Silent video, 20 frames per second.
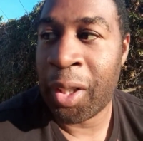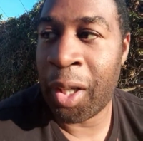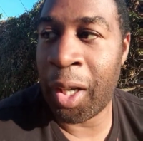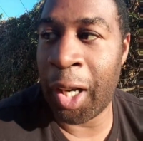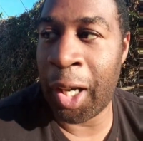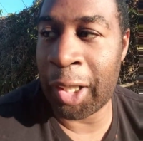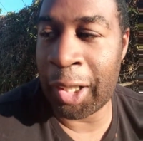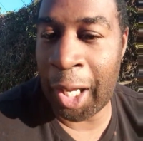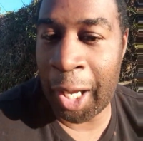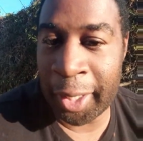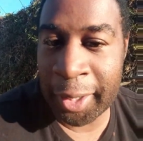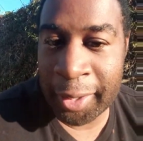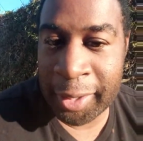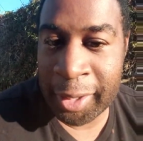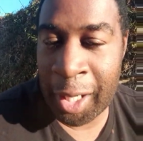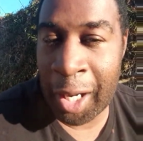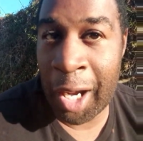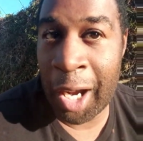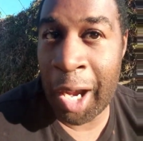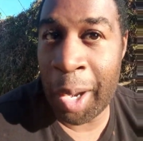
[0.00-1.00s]
A lot of
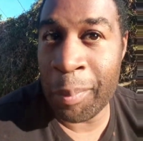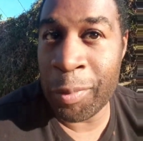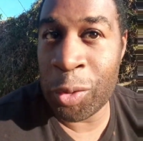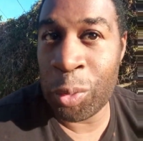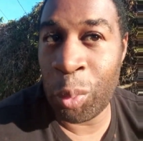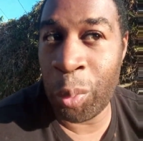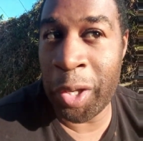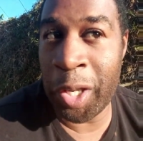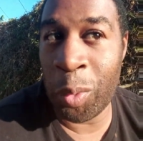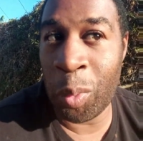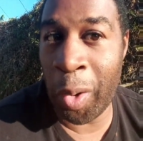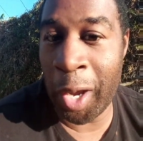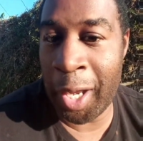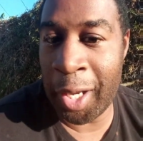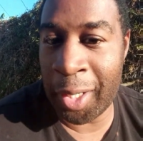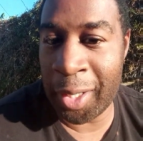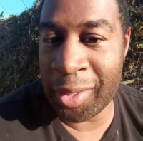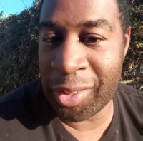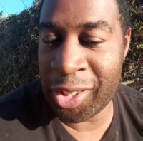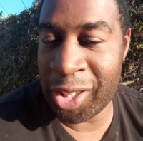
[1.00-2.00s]
times we
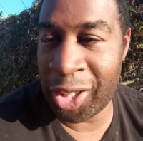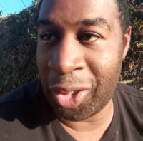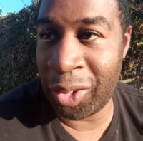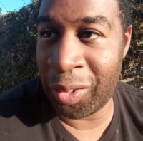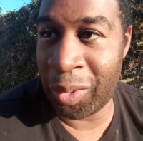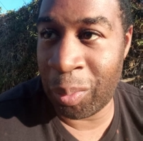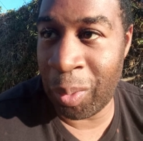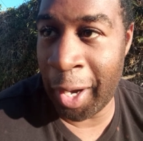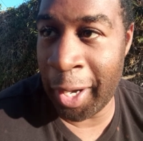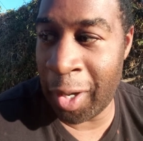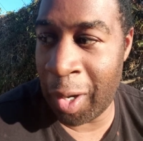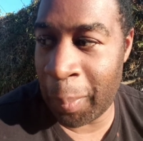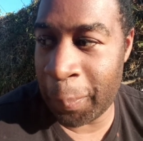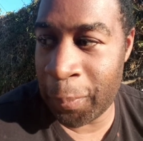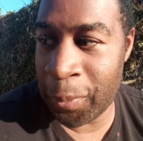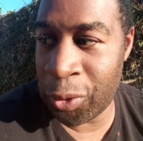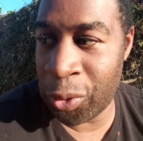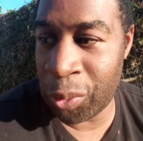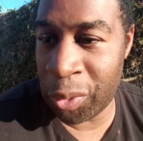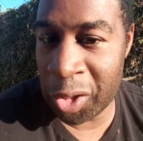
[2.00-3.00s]
wait until the right
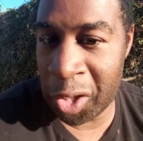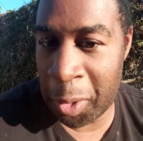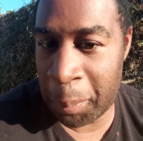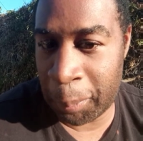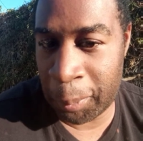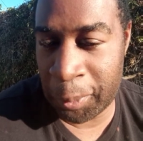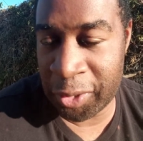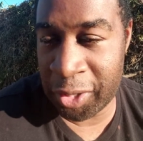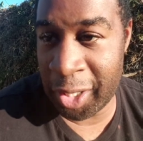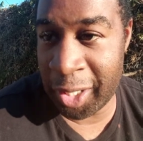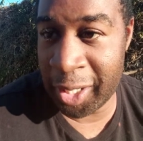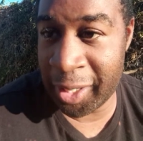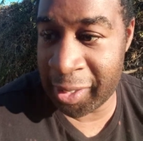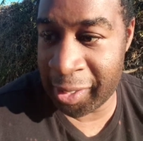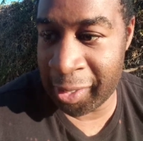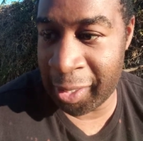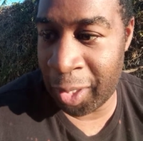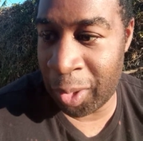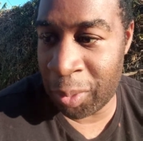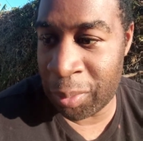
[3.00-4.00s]
opportunity presents
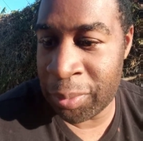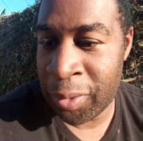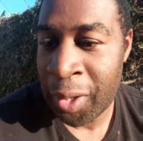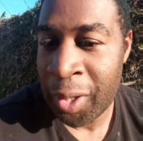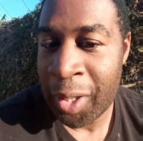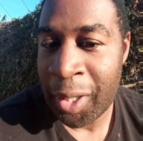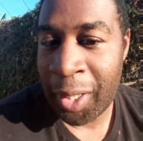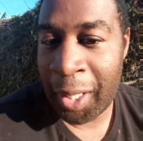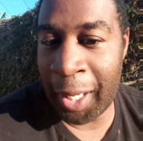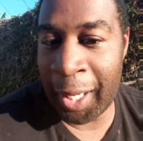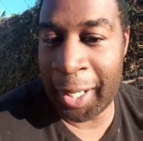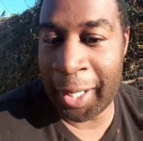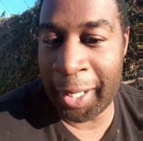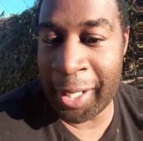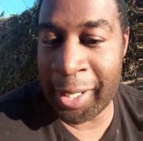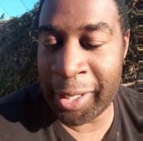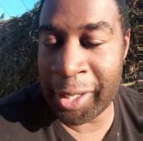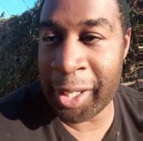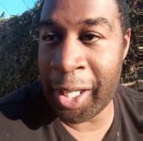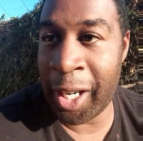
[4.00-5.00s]
itself. And
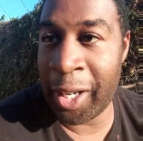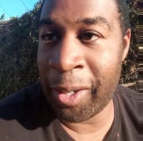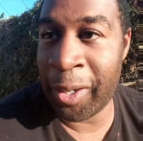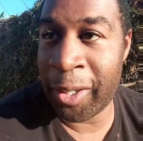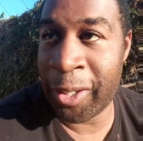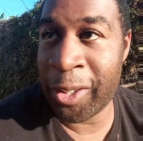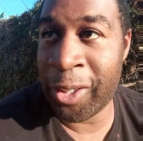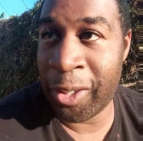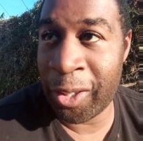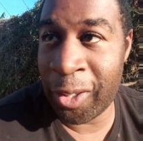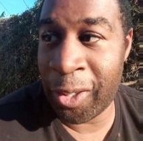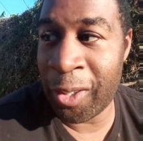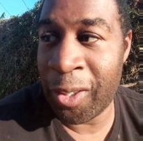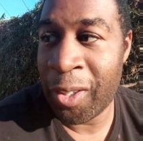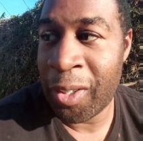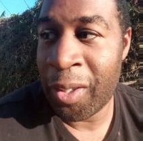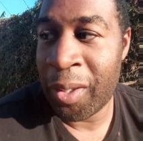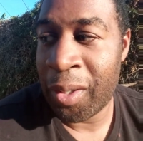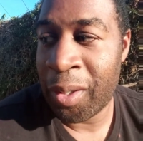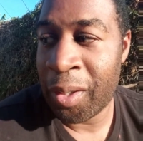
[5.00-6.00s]
his
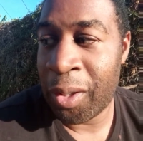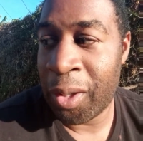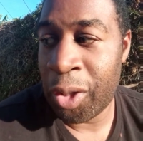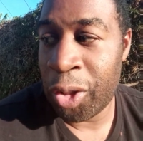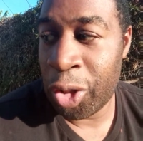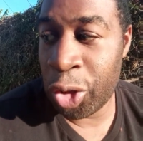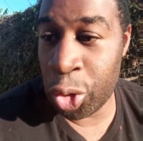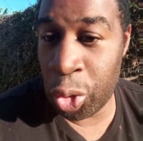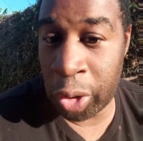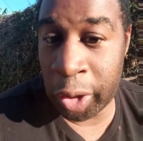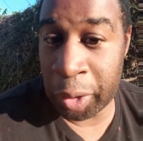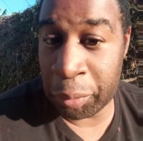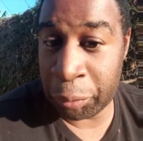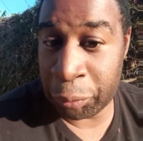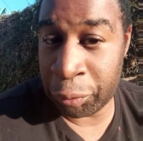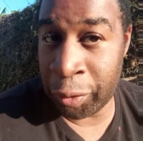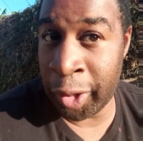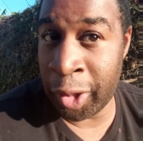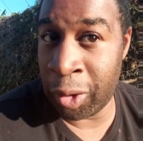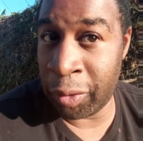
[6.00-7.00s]
character, you could
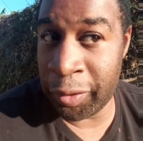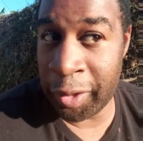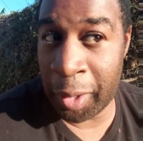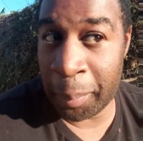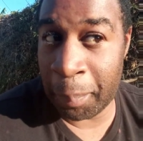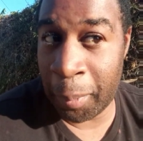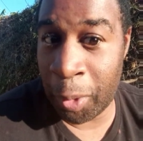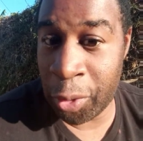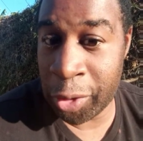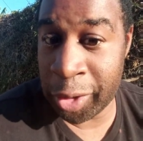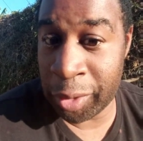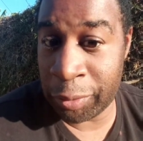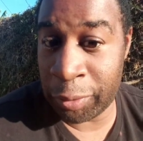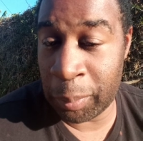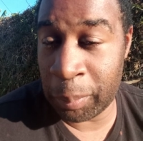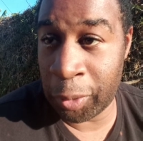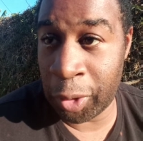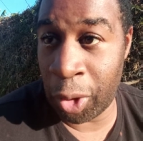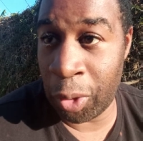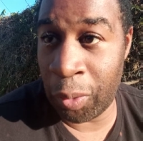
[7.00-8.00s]
feel the emotion
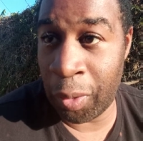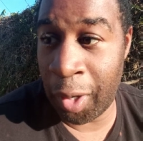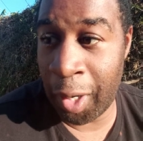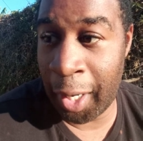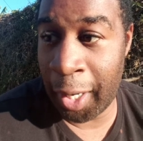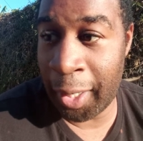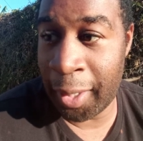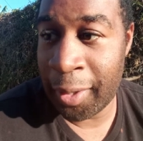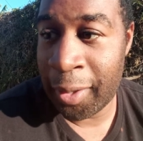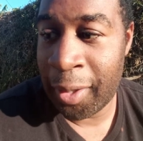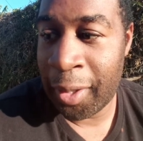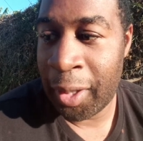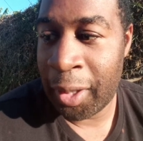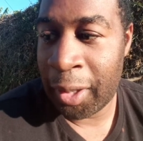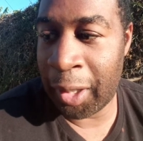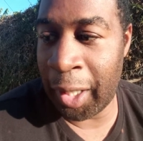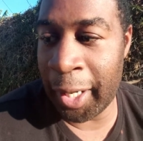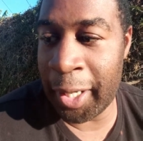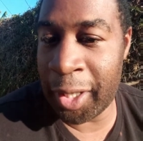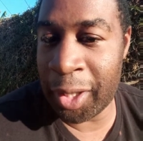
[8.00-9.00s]
from Gohan.
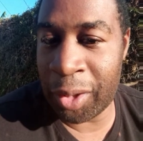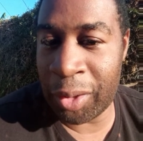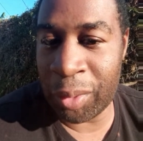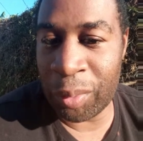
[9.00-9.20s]
Like,